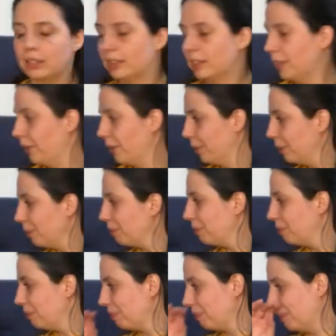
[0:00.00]
So
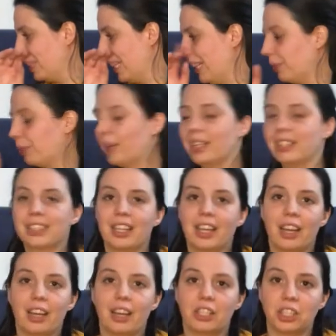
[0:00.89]
it was
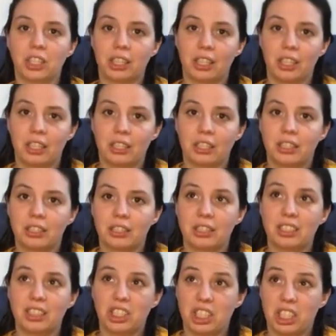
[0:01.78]
a
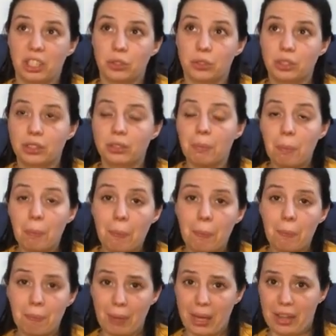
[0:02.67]
children
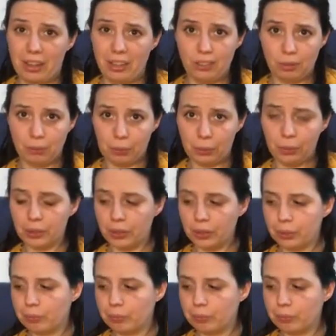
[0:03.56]
patterns book,